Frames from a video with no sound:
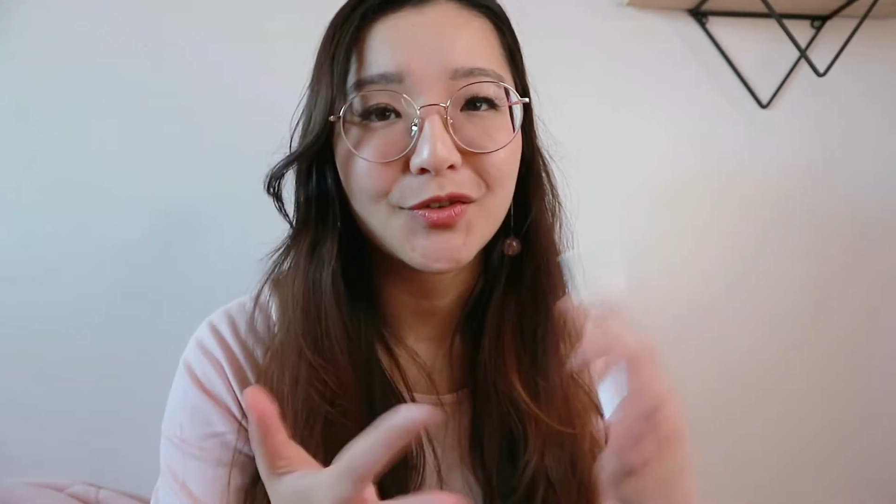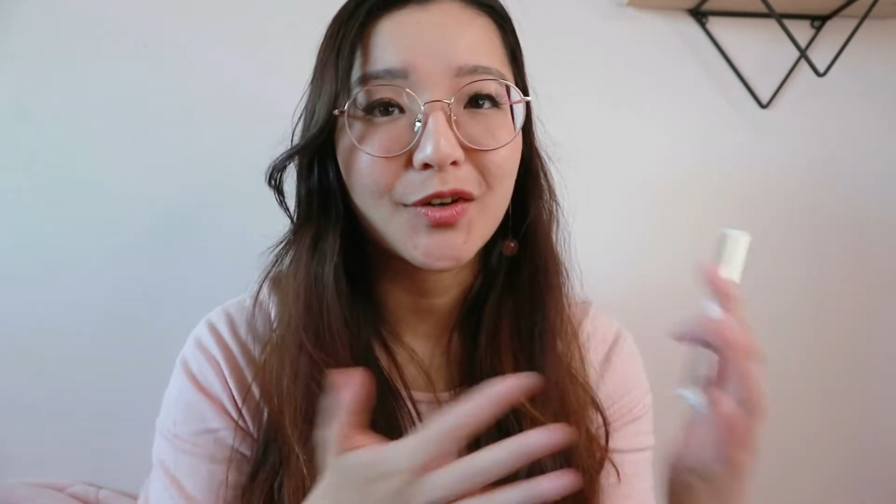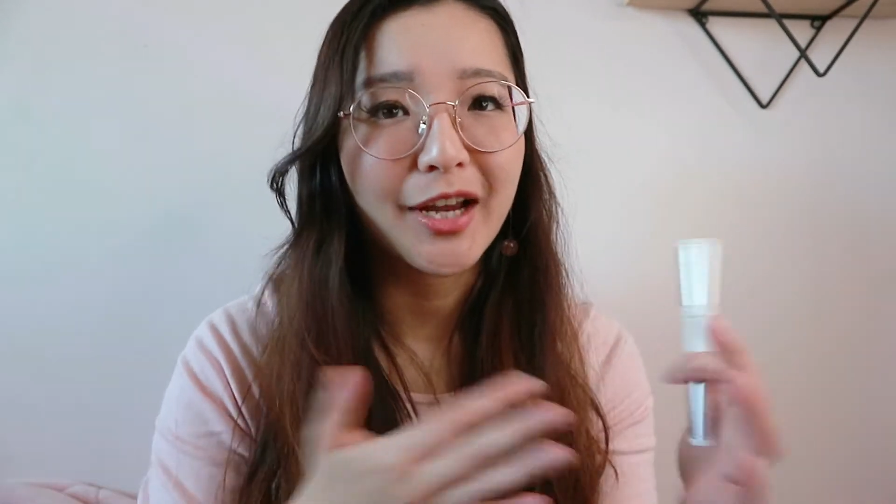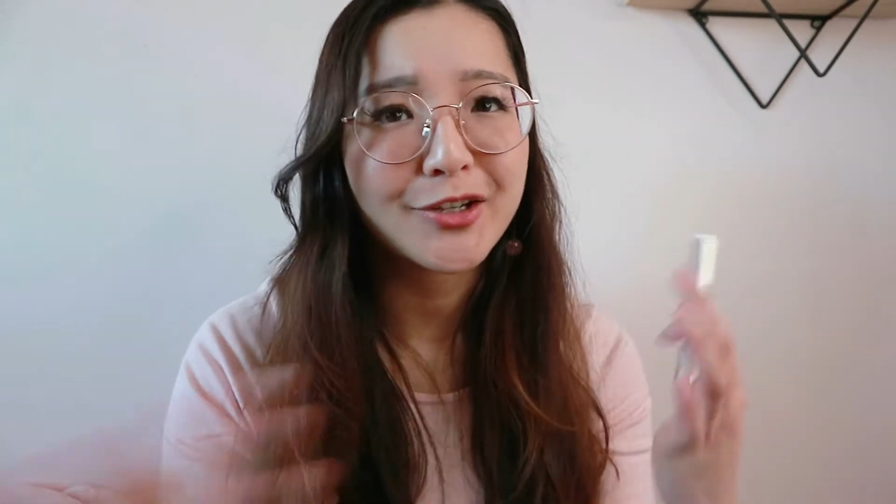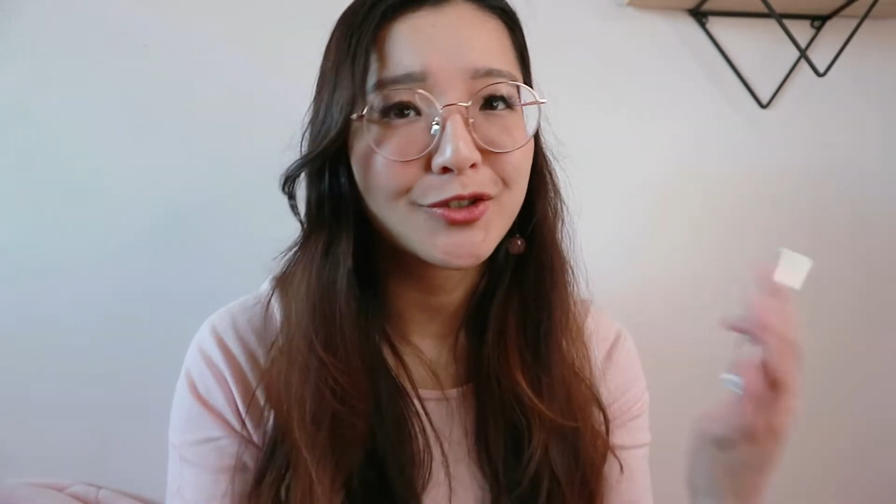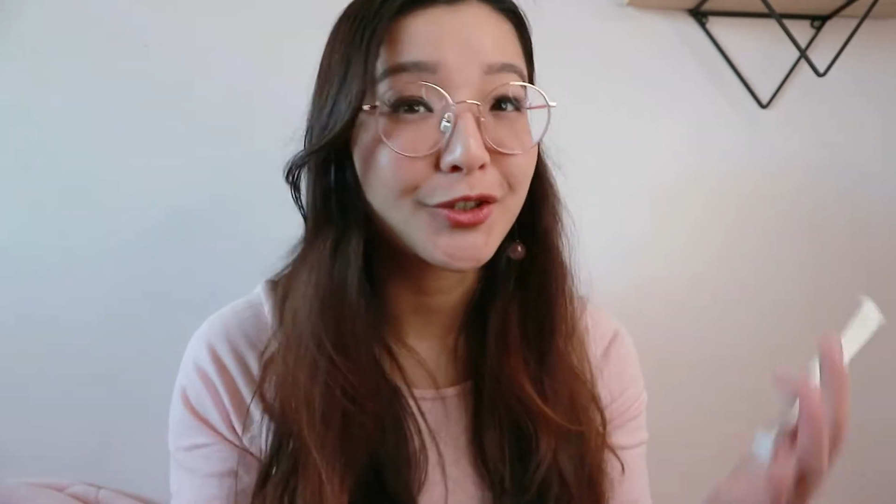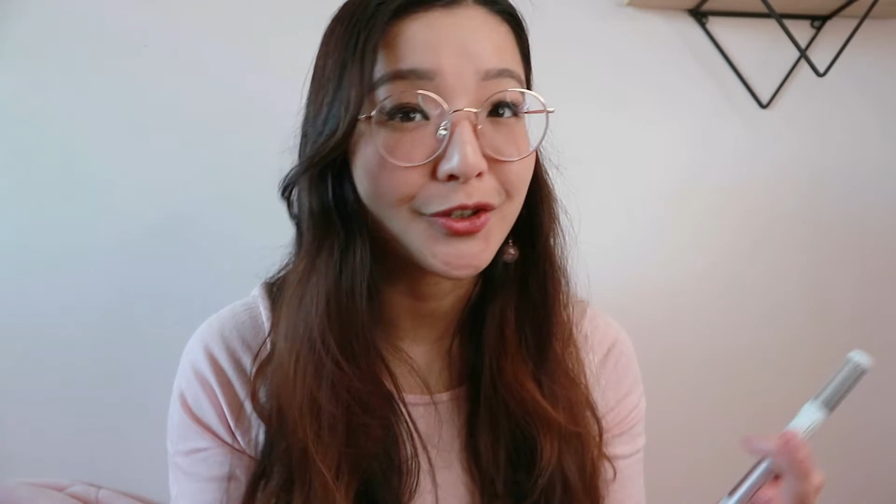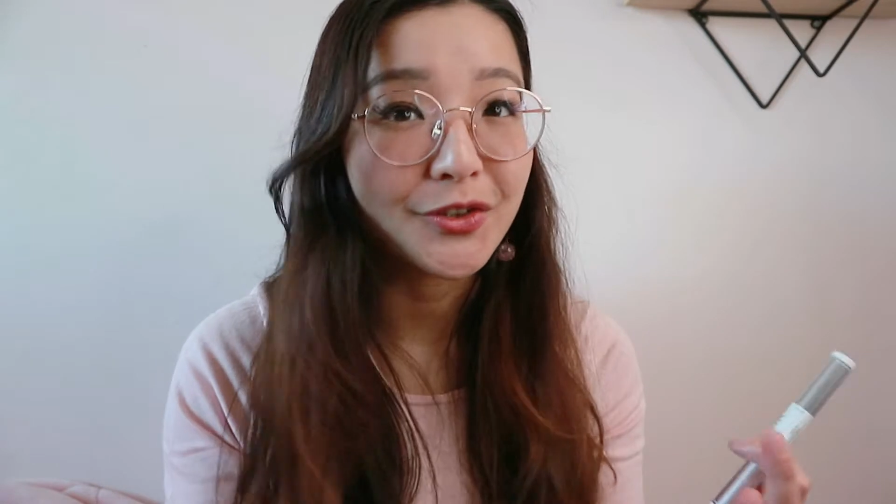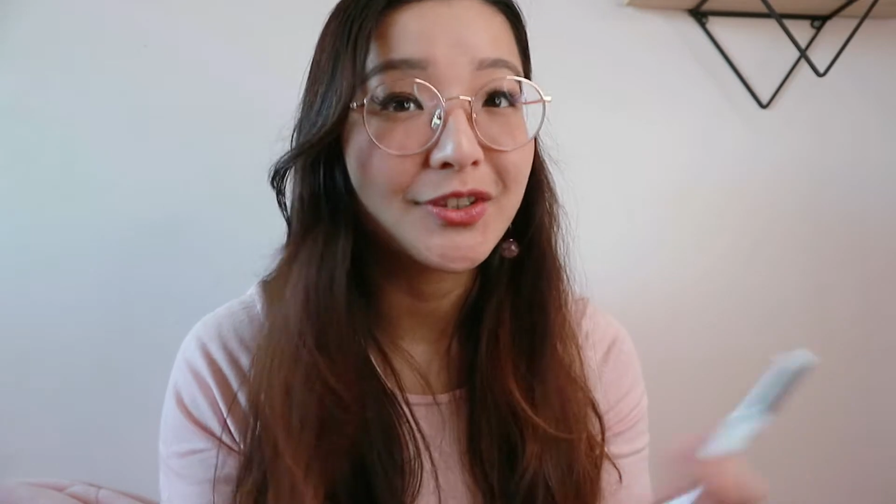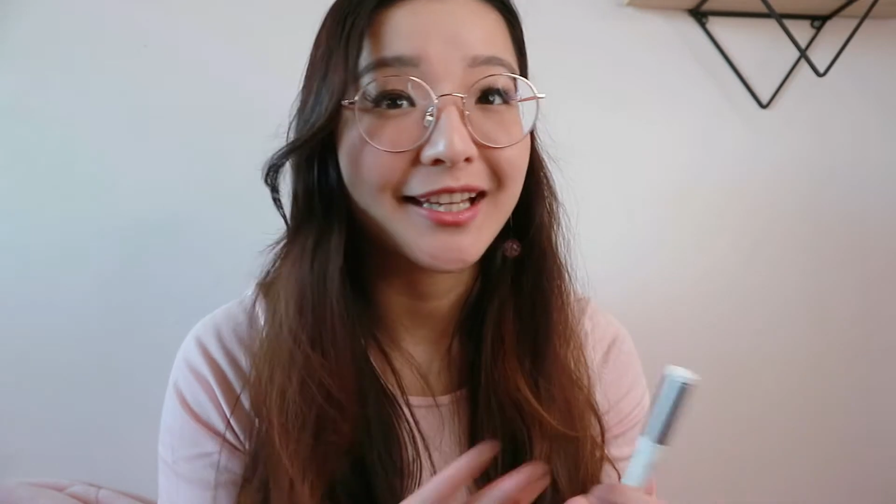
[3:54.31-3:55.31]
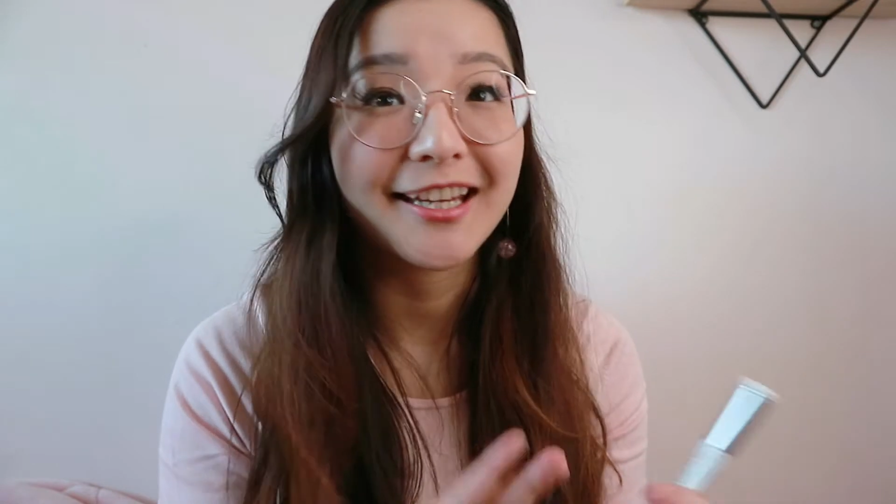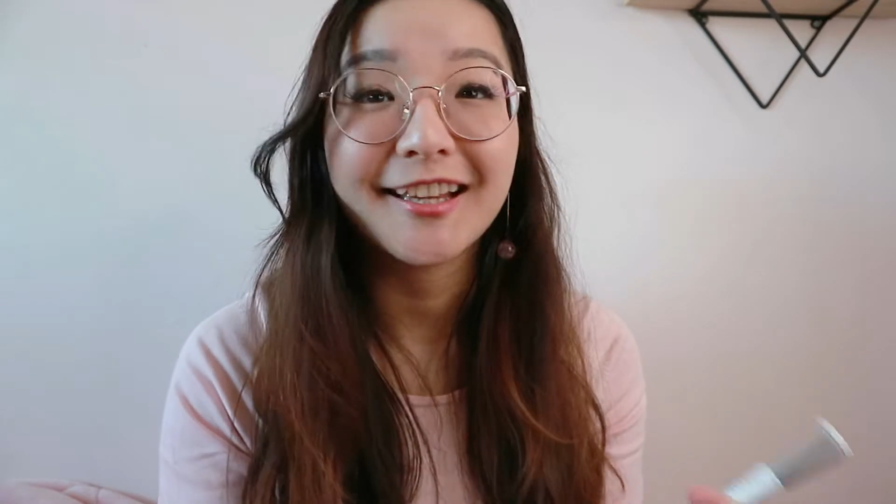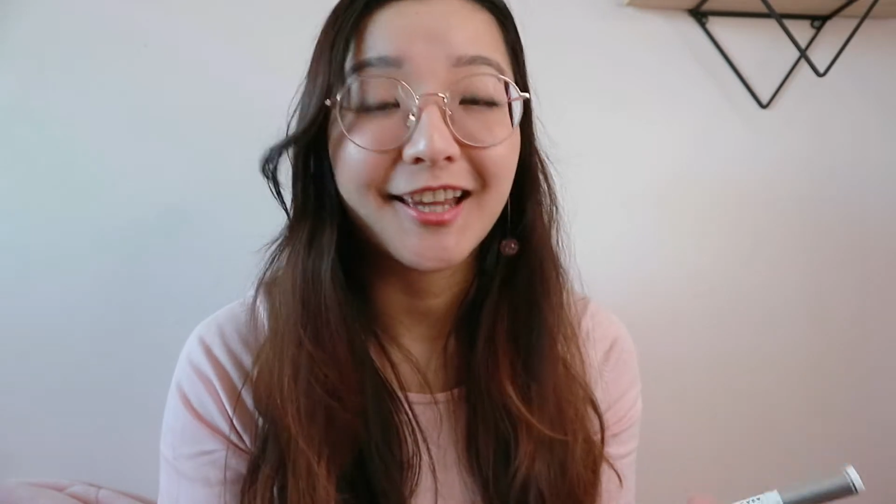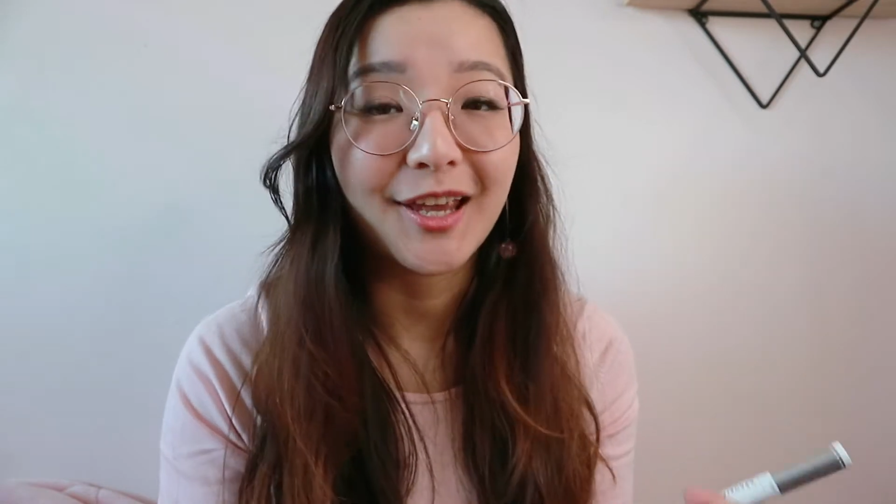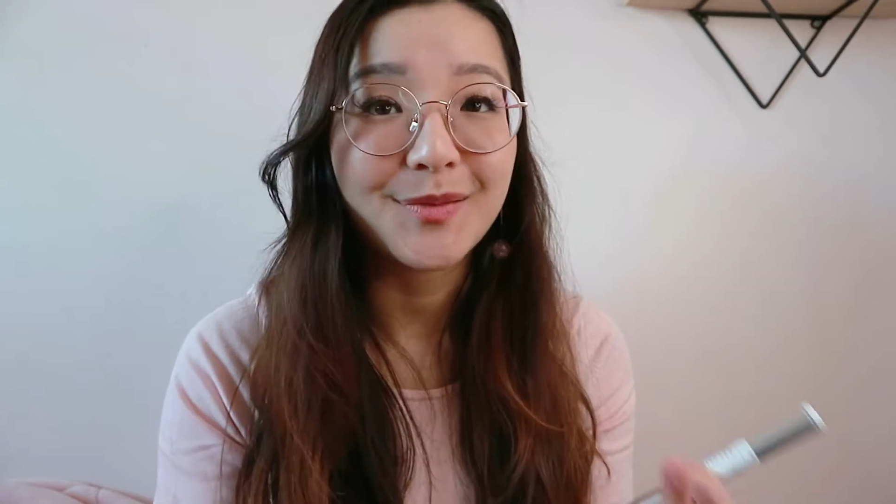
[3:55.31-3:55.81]
or extra glue like it
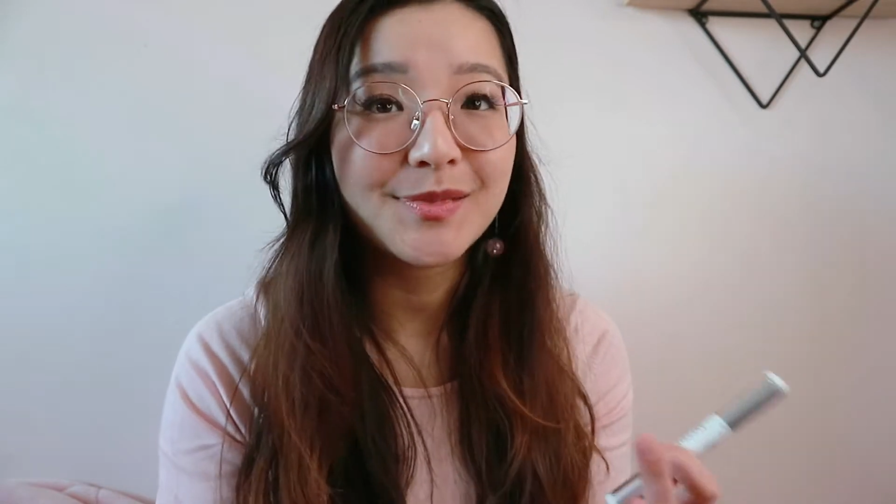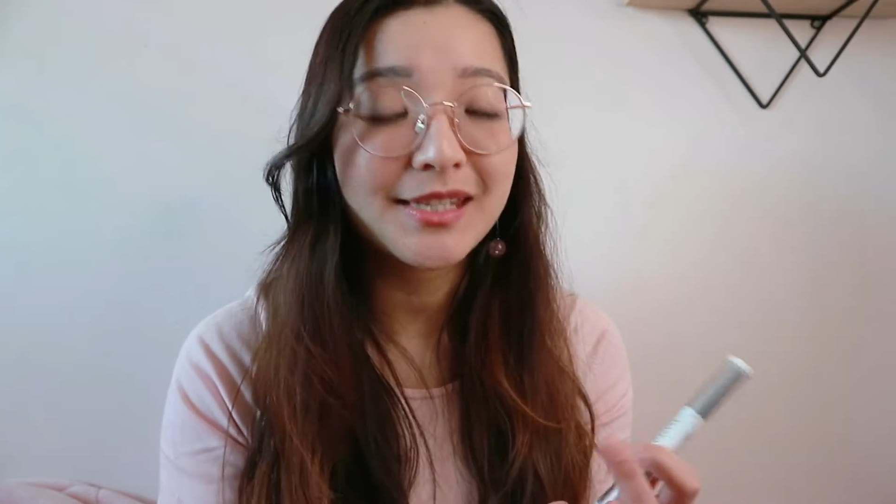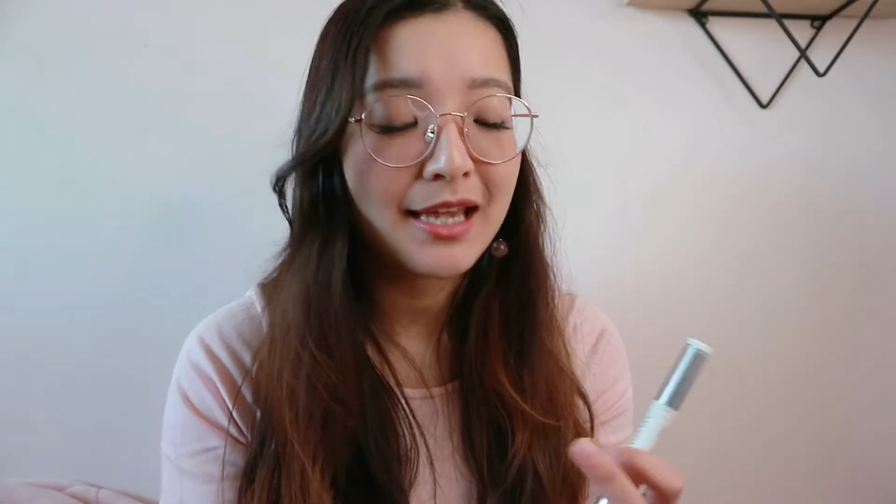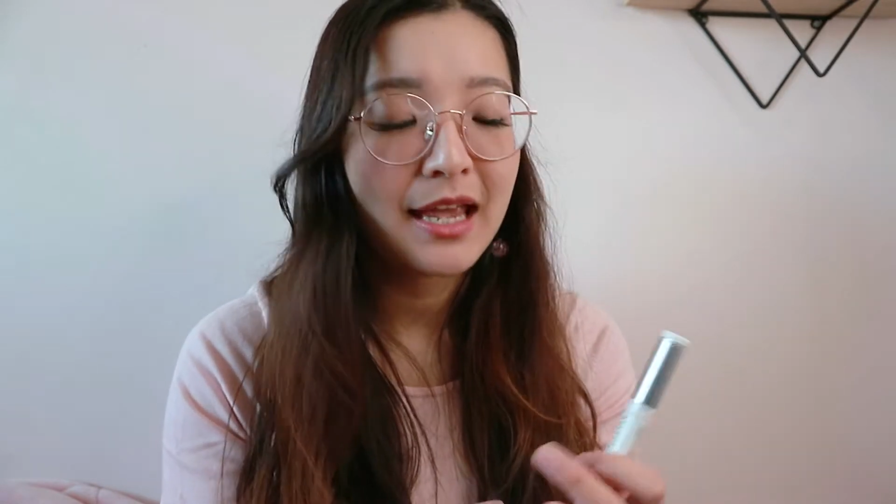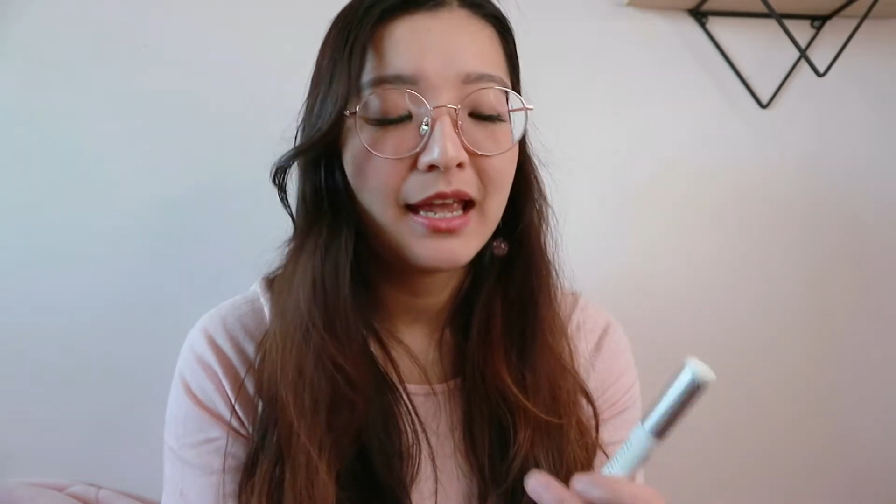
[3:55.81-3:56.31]
claims,